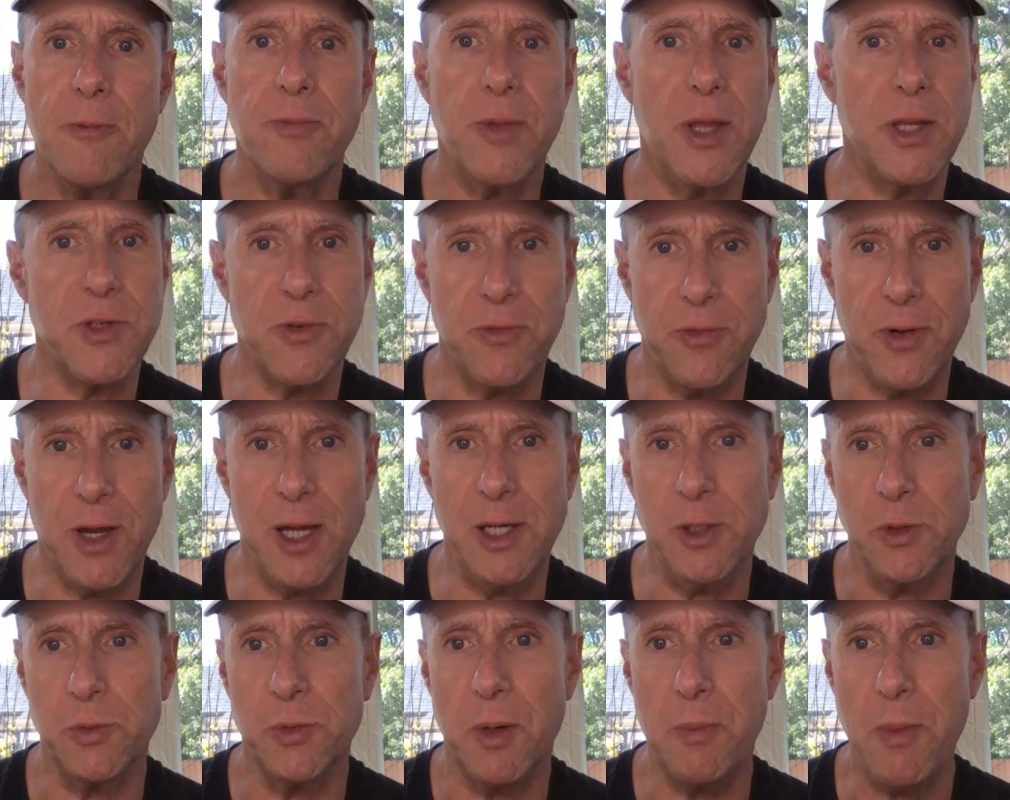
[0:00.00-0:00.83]
As a
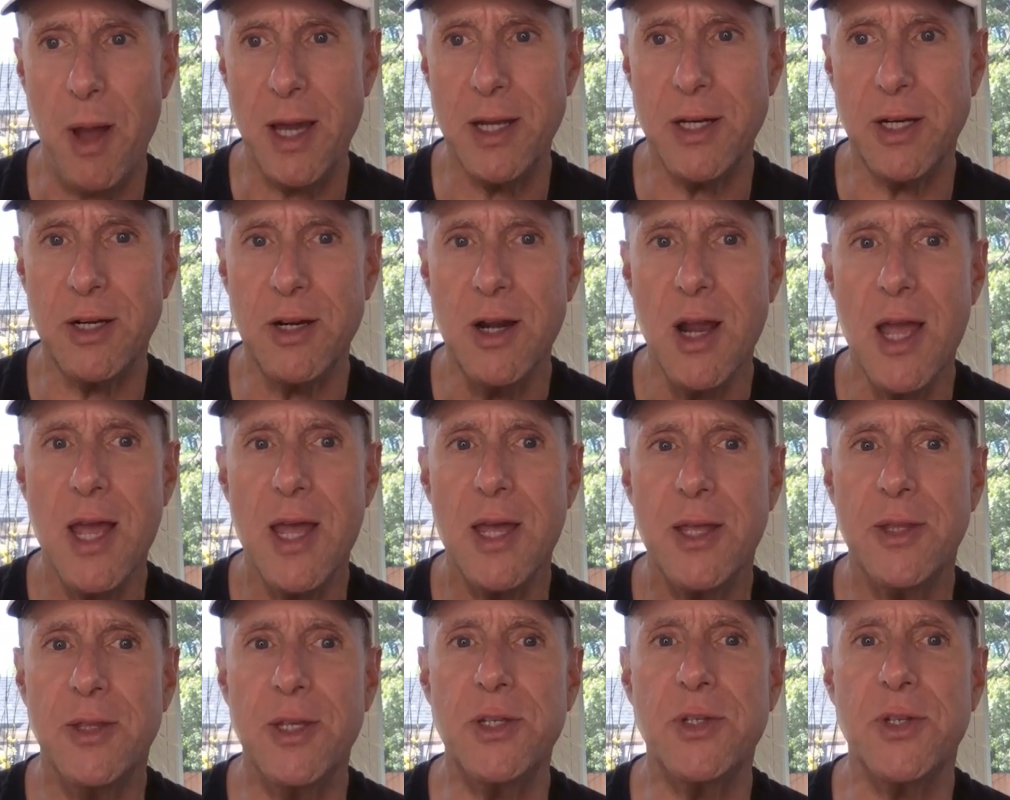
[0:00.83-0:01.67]
final reminder,
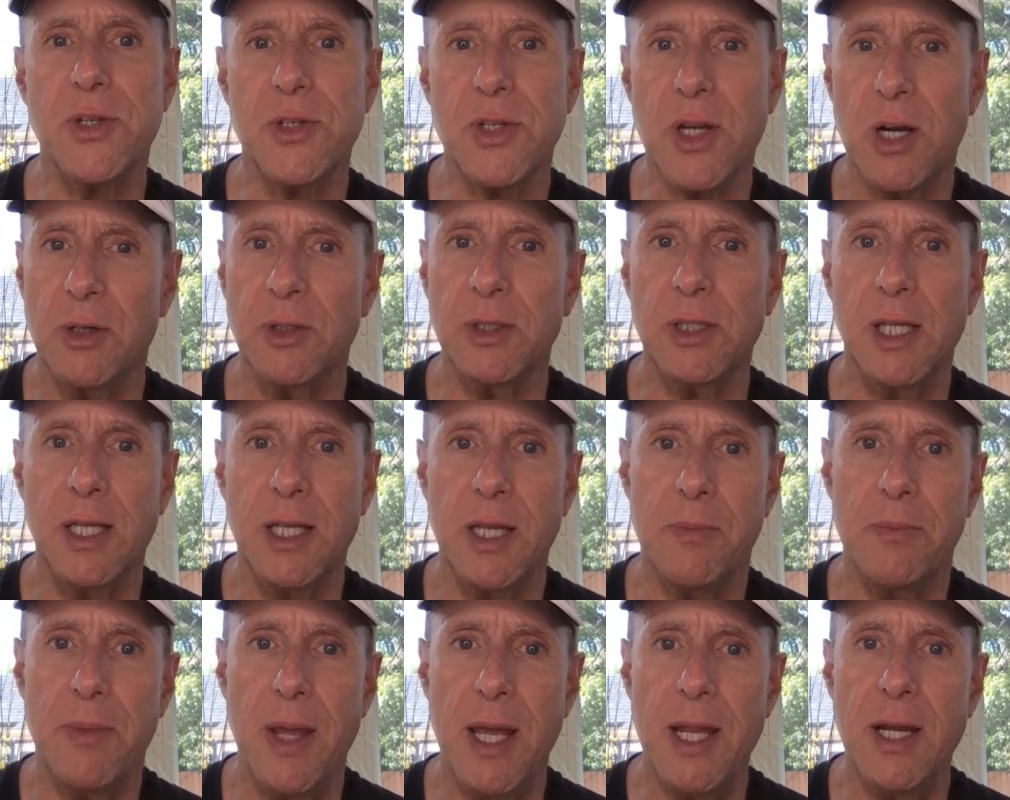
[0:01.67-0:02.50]
this is currently
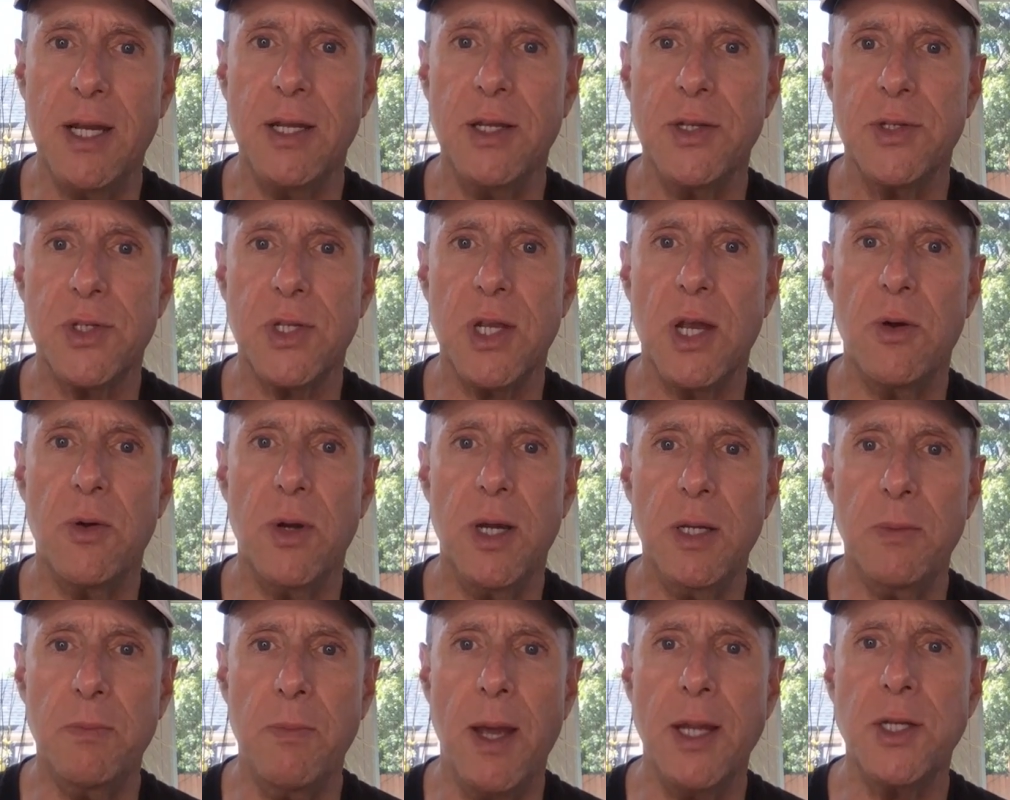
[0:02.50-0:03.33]
in beta, so
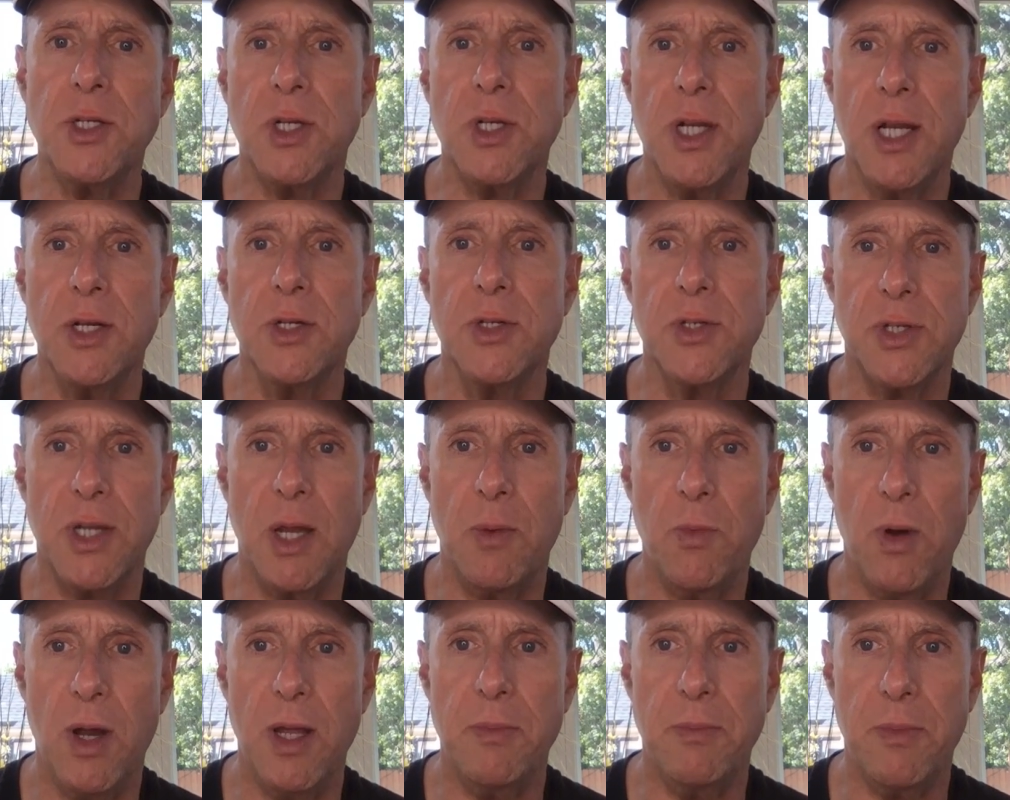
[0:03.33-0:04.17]
it might change
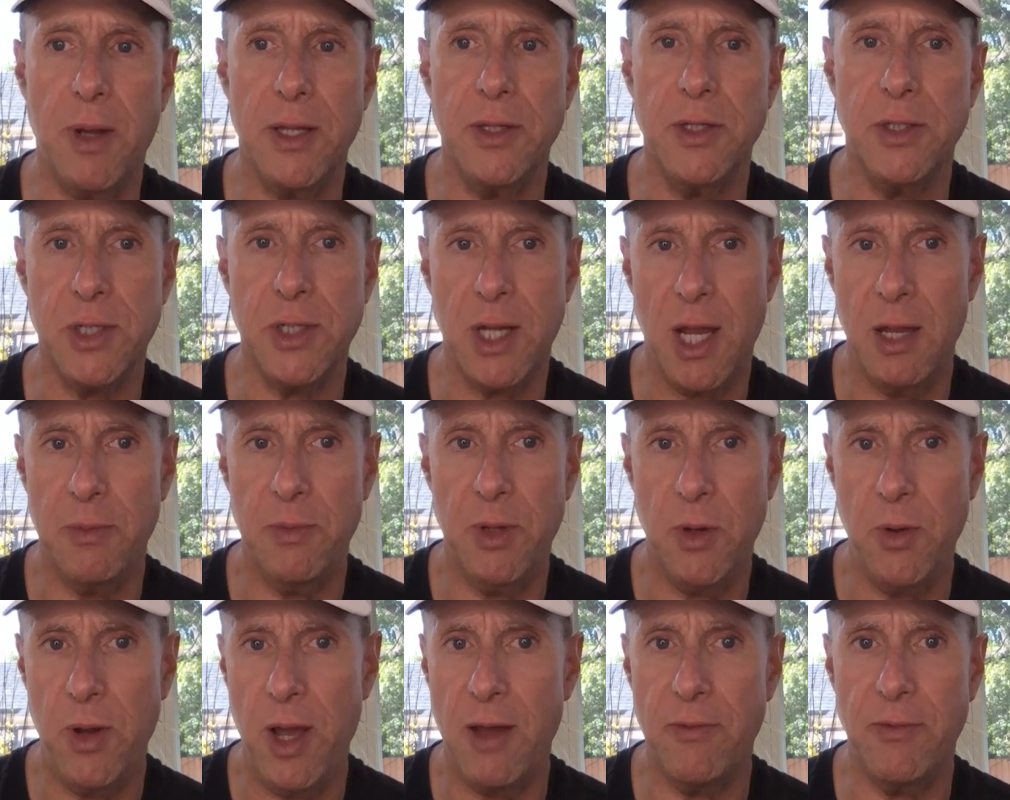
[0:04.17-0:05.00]
somewhat by the time
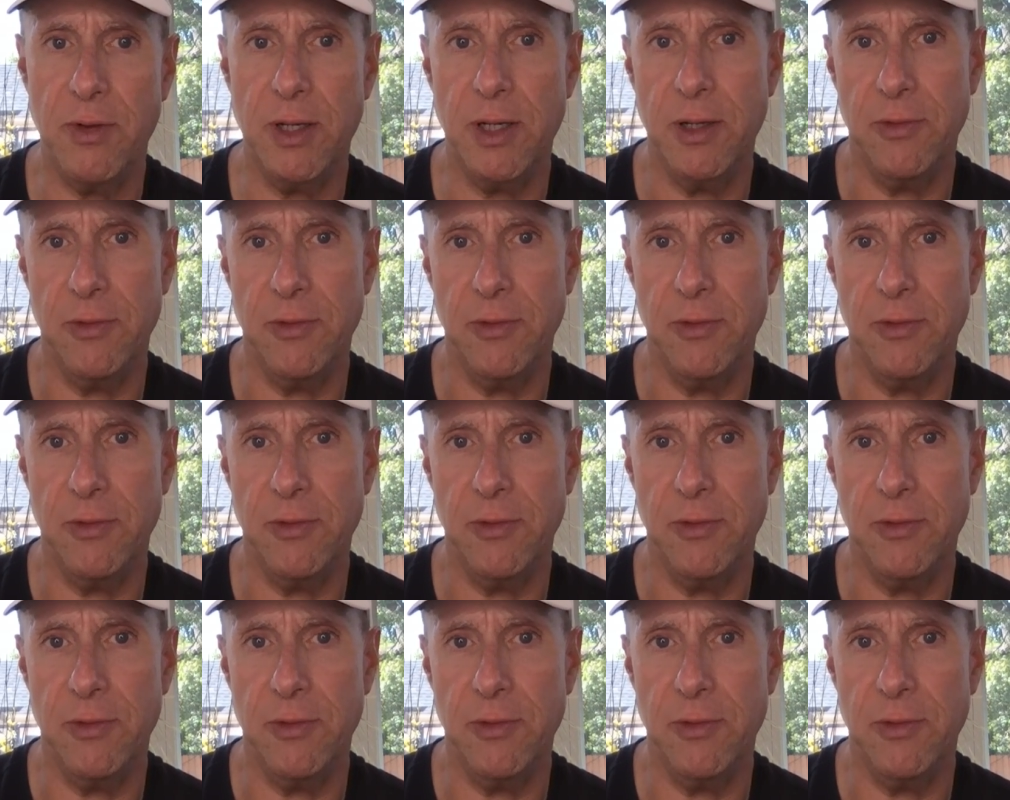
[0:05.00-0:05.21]
you have it